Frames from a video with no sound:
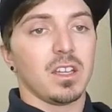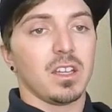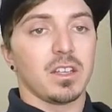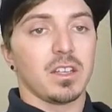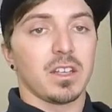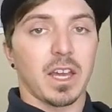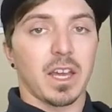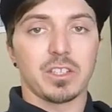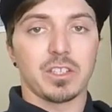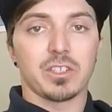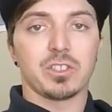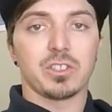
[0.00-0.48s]

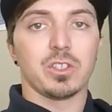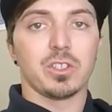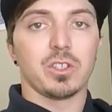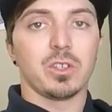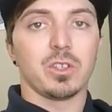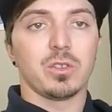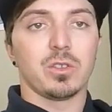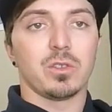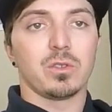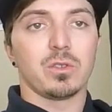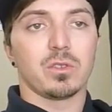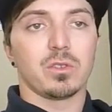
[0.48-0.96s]

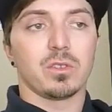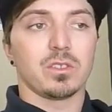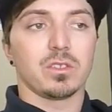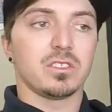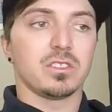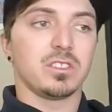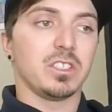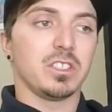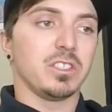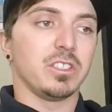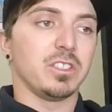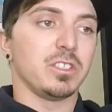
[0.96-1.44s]
Nitro
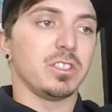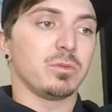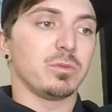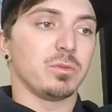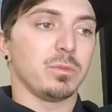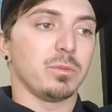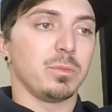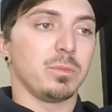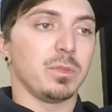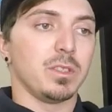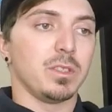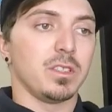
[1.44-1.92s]
series
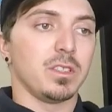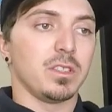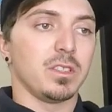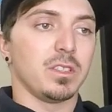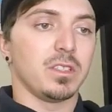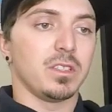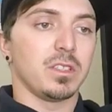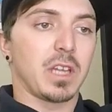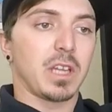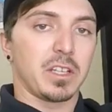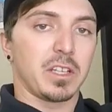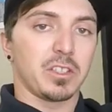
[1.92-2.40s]
would be
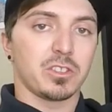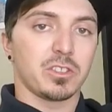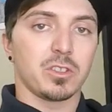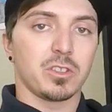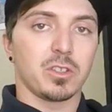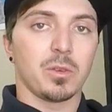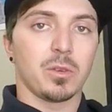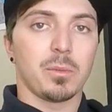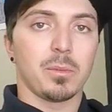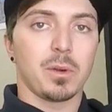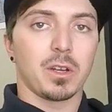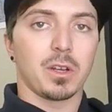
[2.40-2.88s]

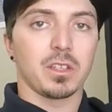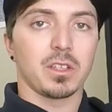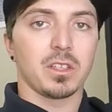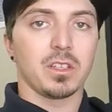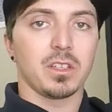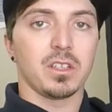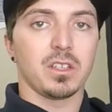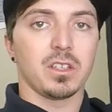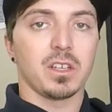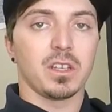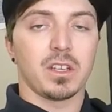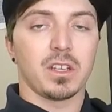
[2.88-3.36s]
nitro
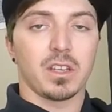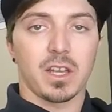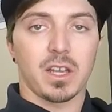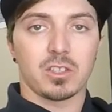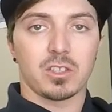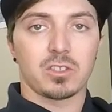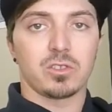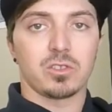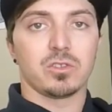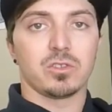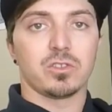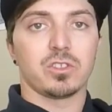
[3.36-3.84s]
buggy and
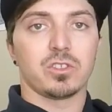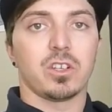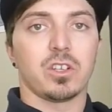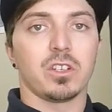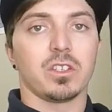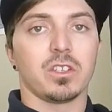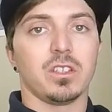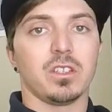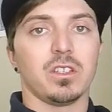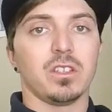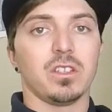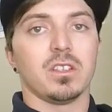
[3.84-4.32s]
nitro
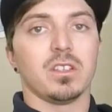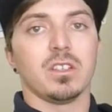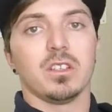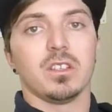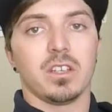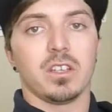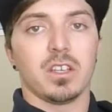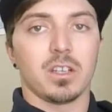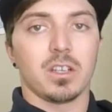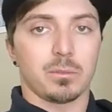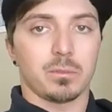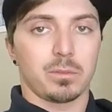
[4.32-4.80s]
truggy
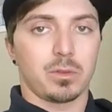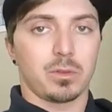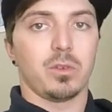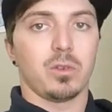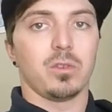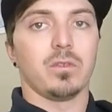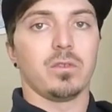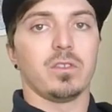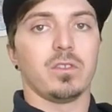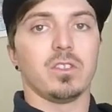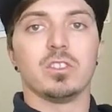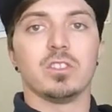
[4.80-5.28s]
in a pro
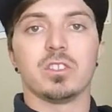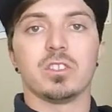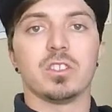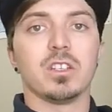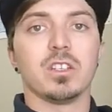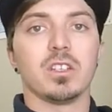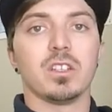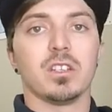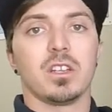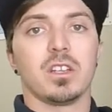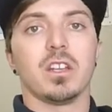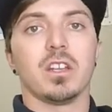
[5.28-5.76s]

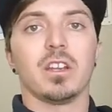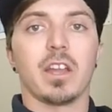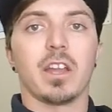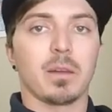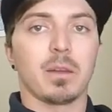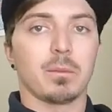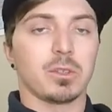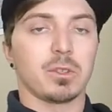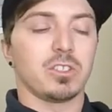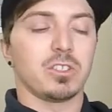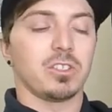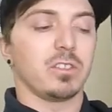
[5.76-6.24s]
division and
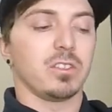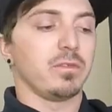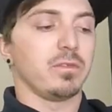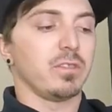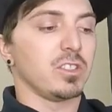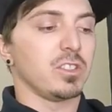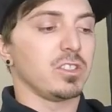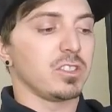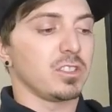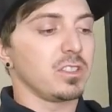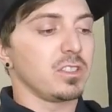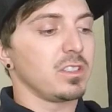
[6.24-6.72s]
amateur
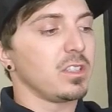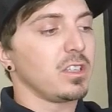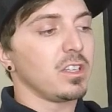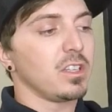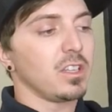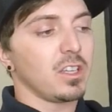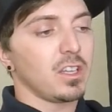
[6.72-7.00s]
division.